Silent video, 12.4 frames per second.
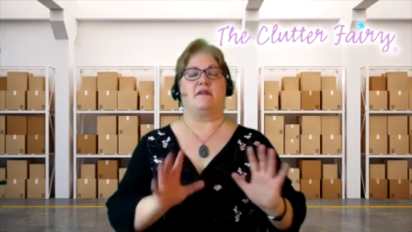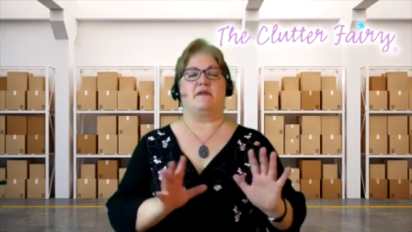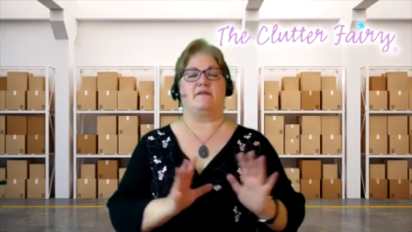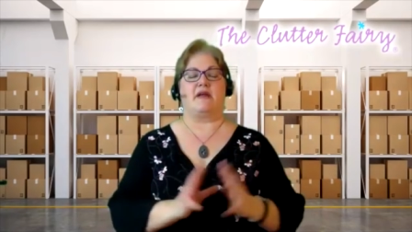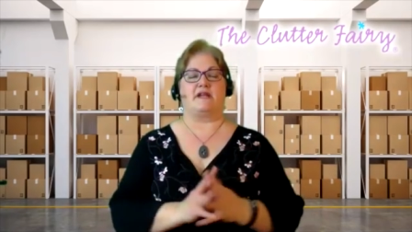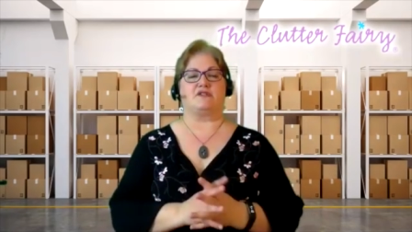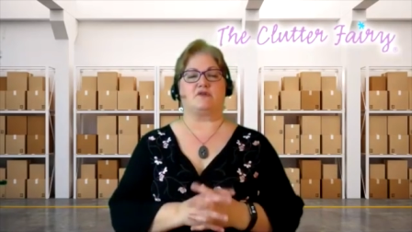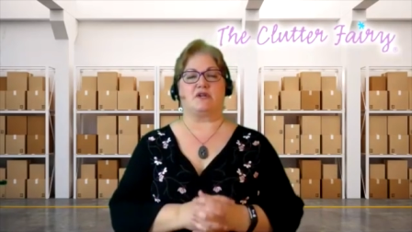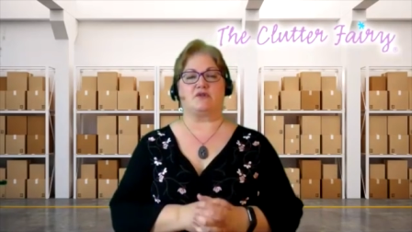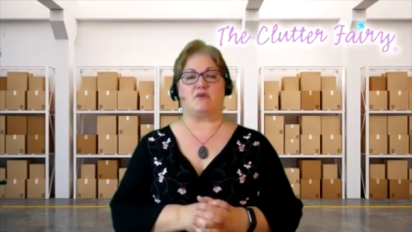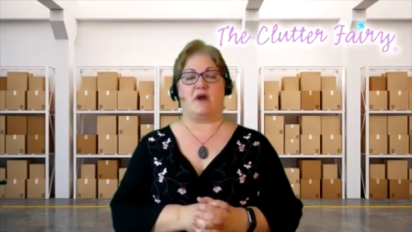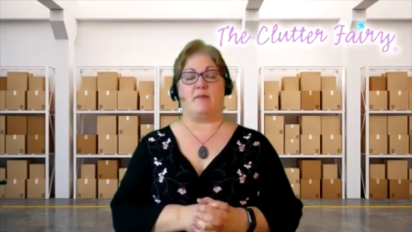That
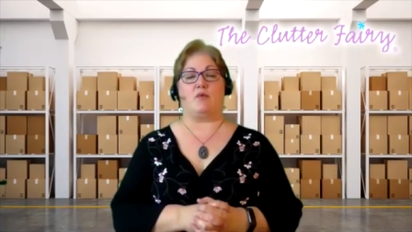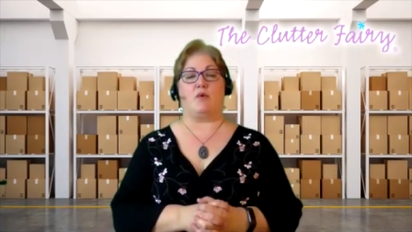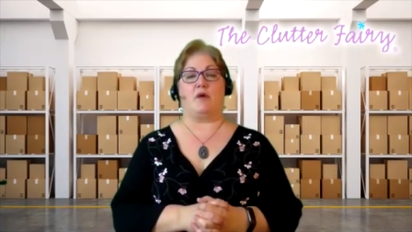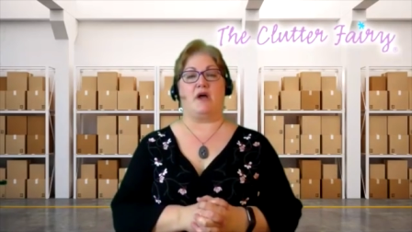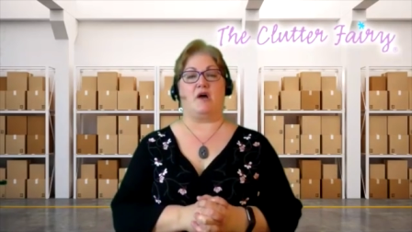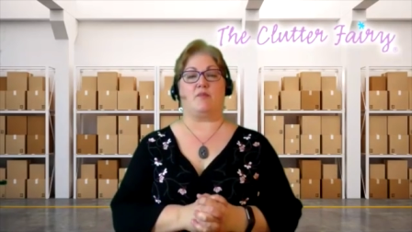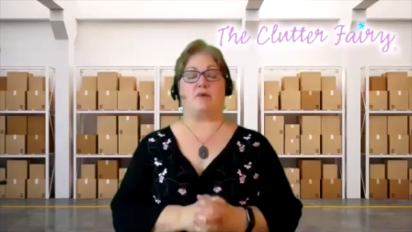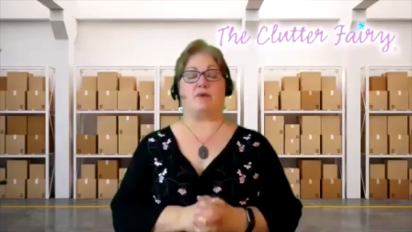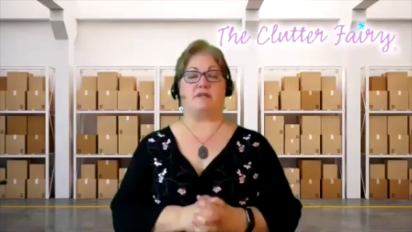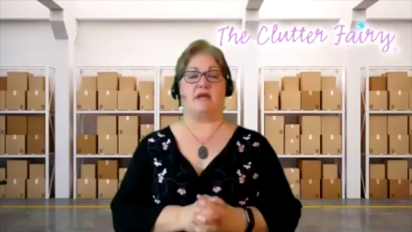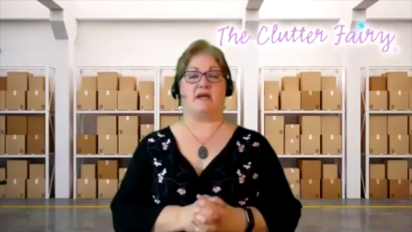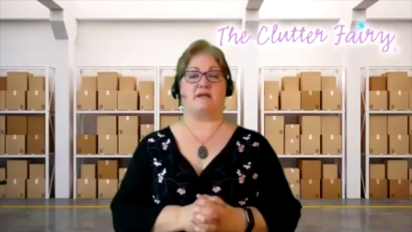stretch wrap will help
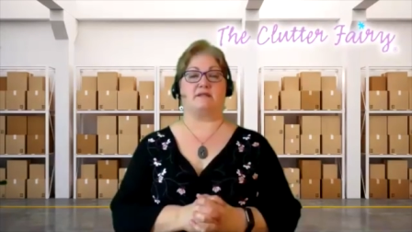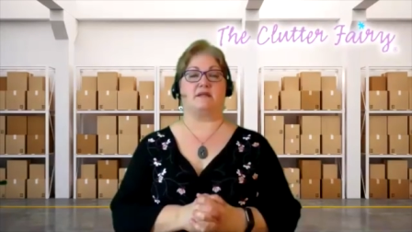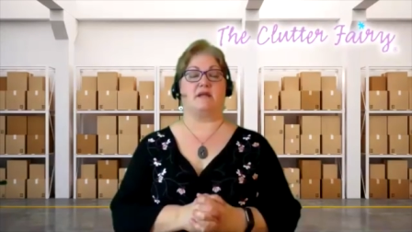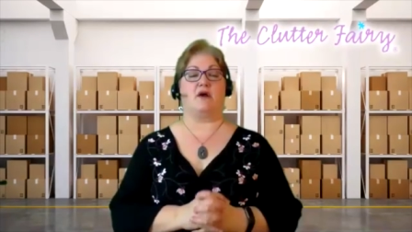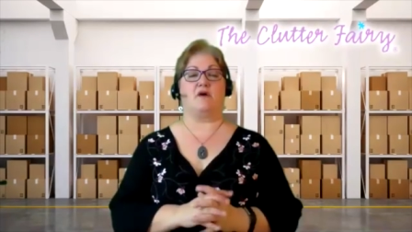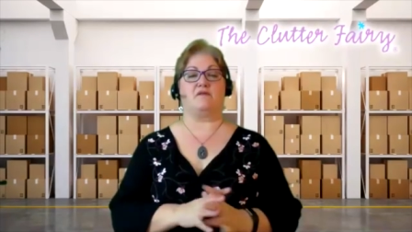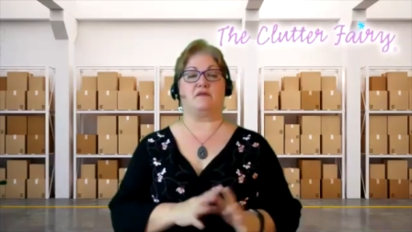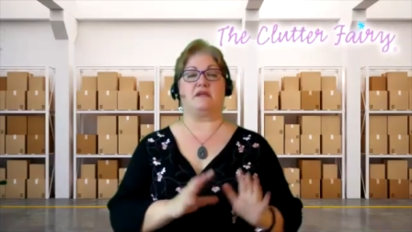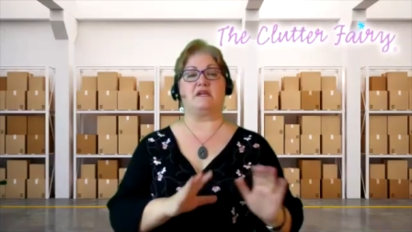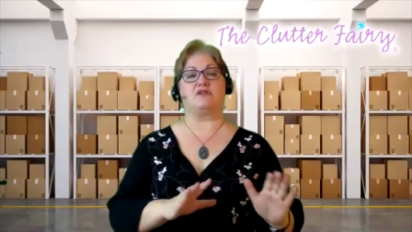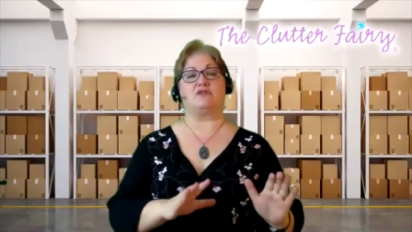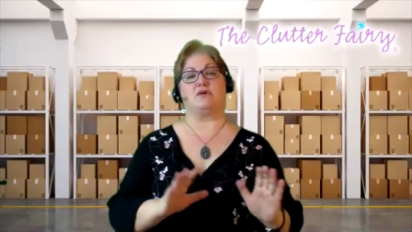protect and hopefully
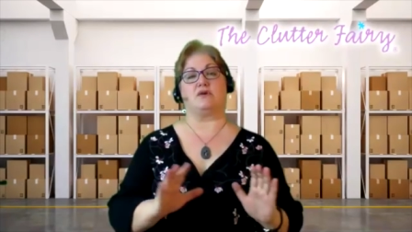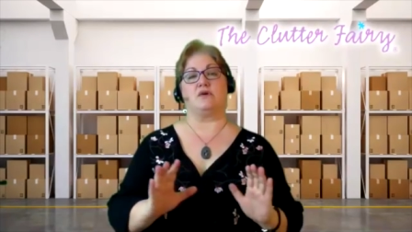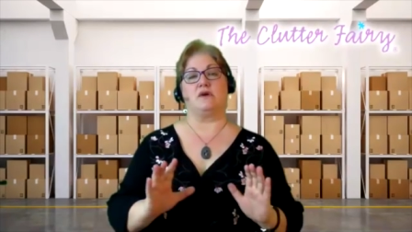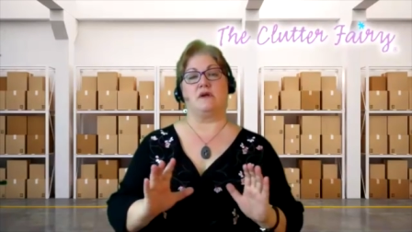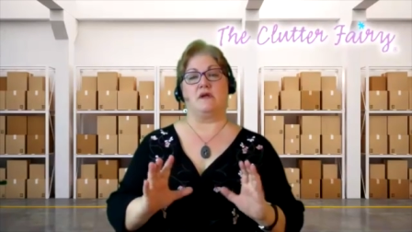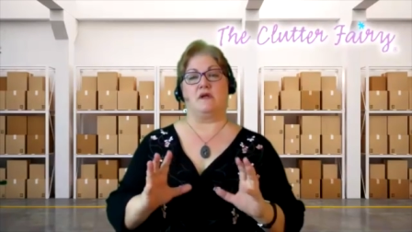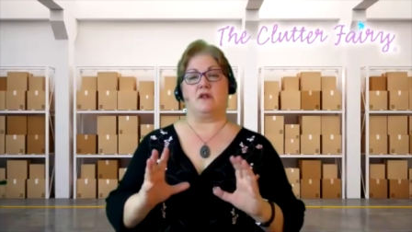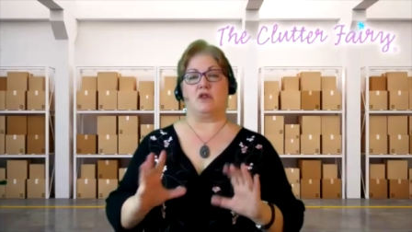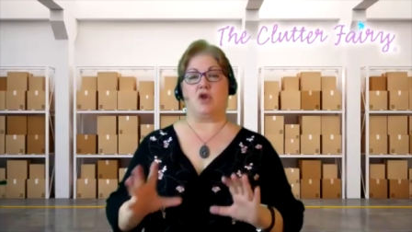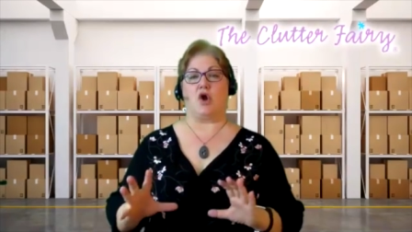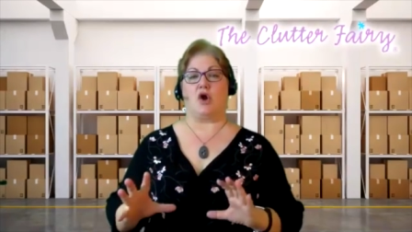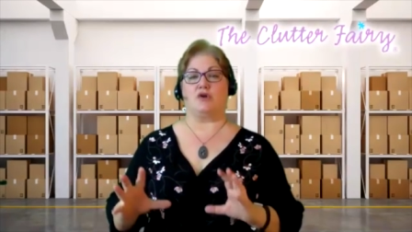get your
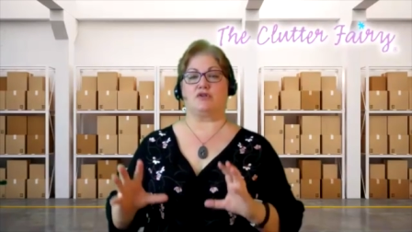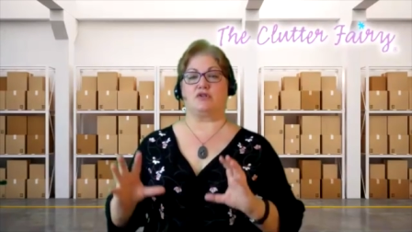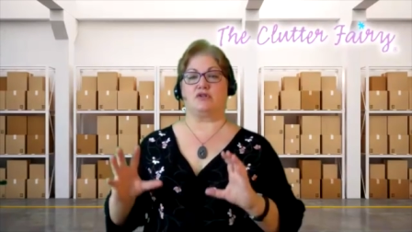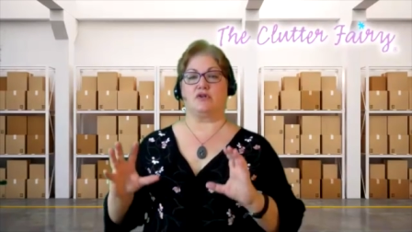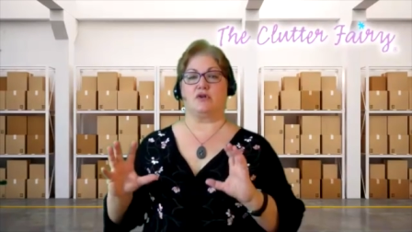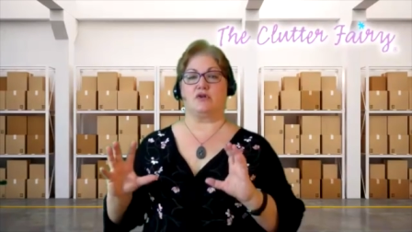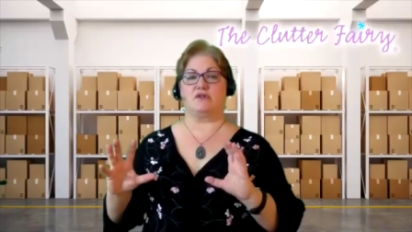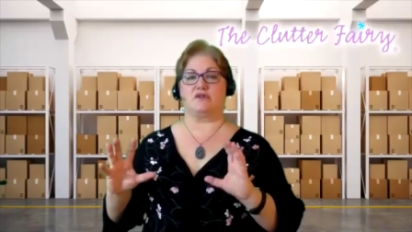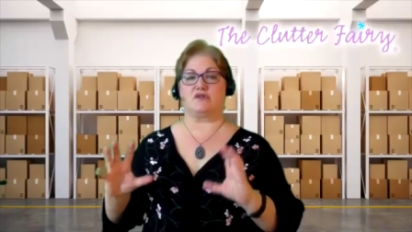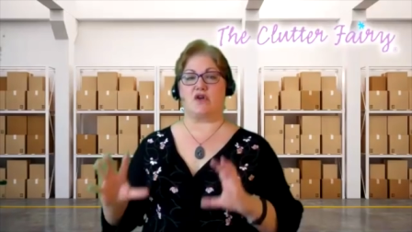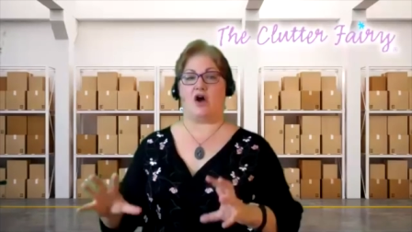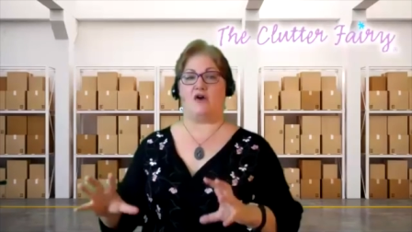large,
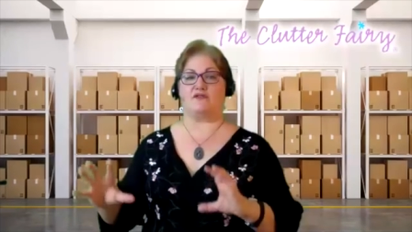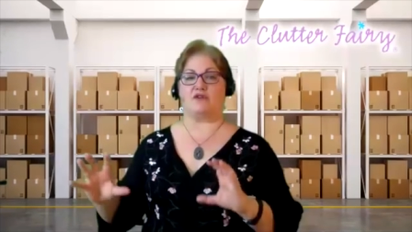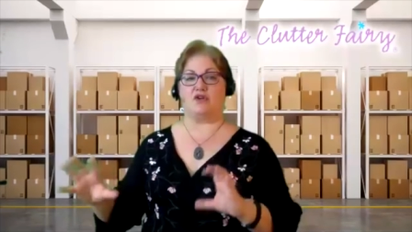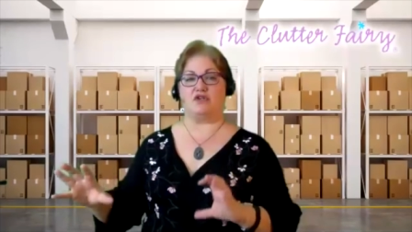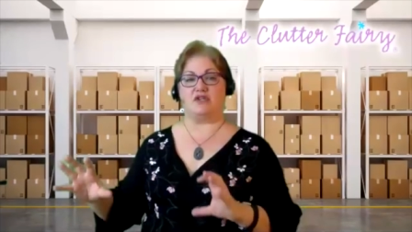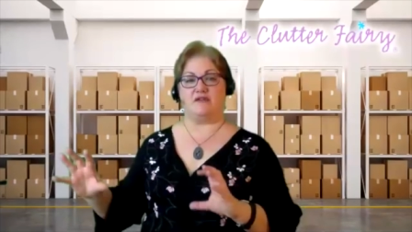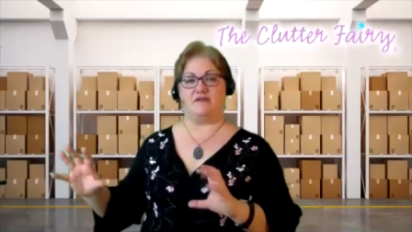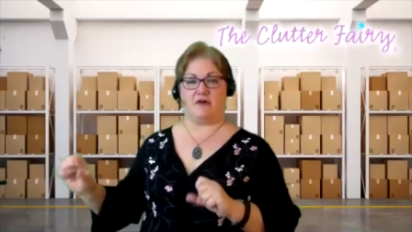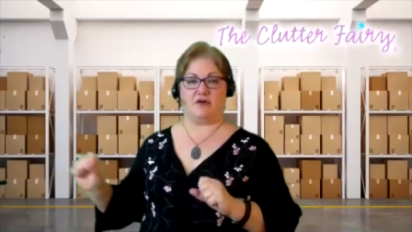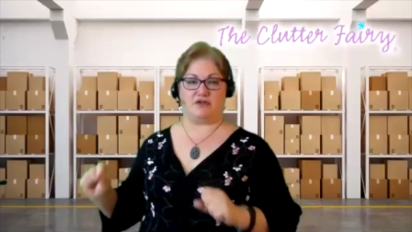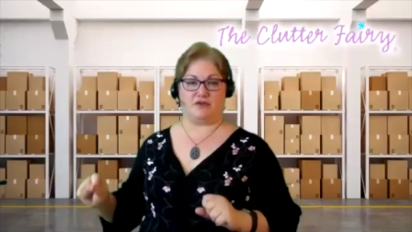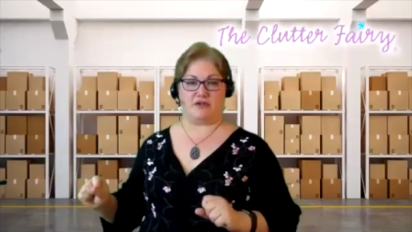soft, cushy
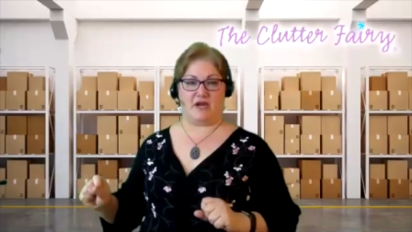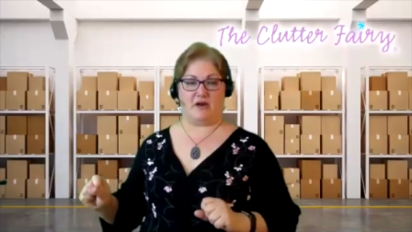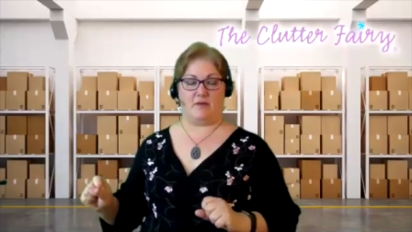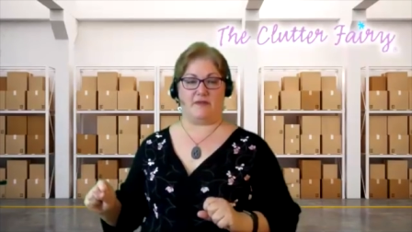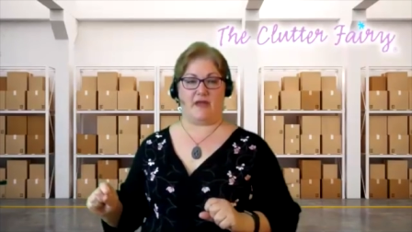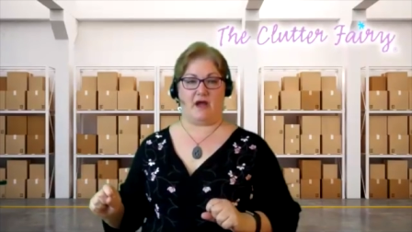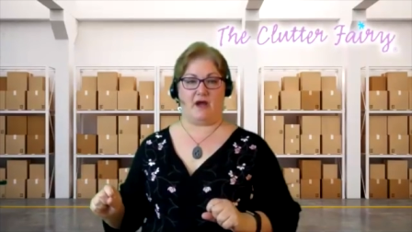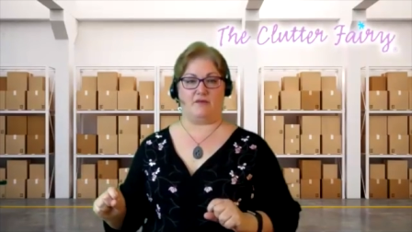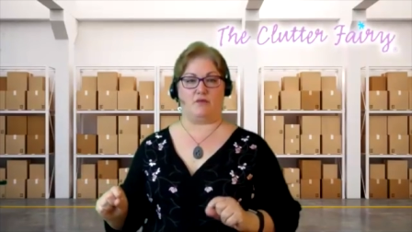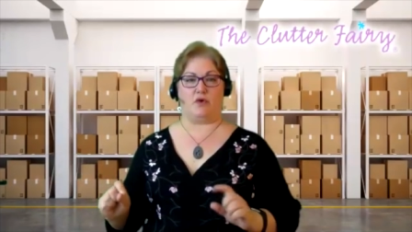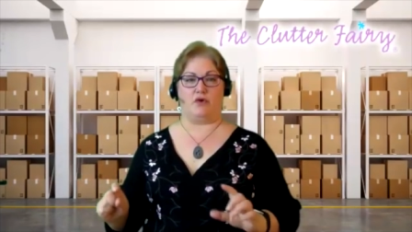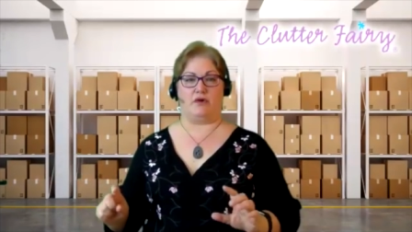furniture there without
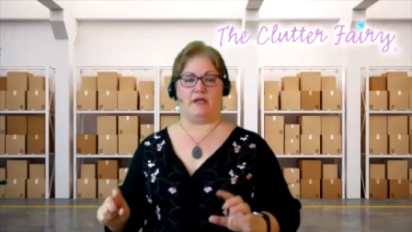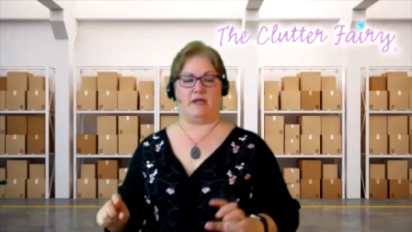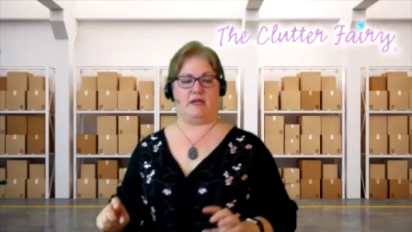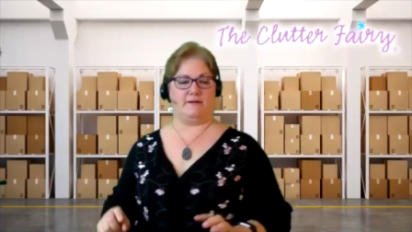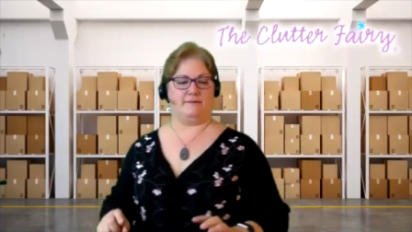ruining it.